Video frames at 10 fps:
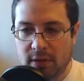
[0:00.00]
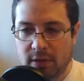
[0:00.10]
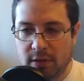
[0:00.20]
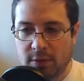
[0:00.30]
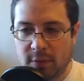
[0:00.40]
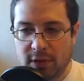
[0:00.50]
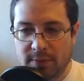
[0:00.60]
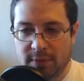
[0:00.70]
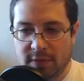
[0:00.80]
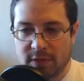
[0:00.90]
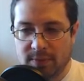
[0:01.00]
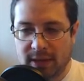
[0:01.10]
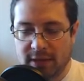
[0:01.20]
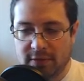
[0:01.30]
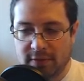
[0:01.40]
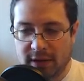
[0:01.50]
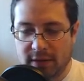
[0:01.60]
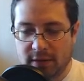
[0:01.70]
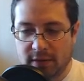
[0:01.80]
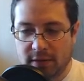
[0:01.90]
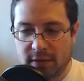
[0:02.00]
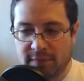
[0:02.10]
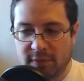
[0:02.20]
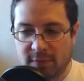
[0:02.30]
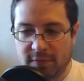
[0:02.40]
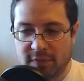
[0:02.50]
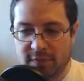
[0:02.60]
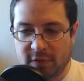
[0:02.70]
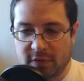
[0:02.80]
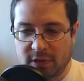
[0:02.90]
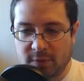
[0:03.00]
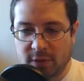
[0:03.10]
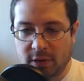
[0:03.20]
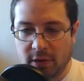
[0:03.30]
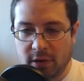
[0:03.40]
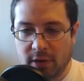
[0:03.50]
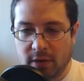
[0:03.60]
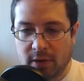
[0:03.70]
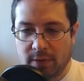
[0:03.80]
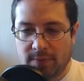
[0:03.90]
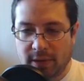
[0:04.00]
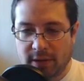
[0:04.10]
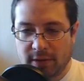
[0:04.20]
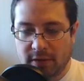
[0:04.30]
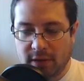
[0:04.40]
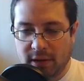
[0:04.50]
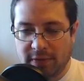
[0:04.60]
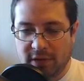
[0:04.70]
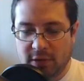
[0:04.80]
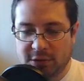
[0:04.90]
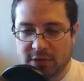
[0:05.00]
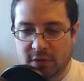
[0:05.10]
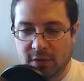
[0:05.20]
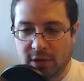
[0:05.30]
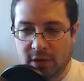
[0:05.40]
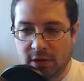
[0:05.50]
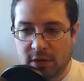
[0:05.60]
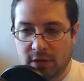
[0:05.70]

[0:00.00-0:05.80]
You're worried about this mate, right? If you move the rook somewhere, but I think you could just go here.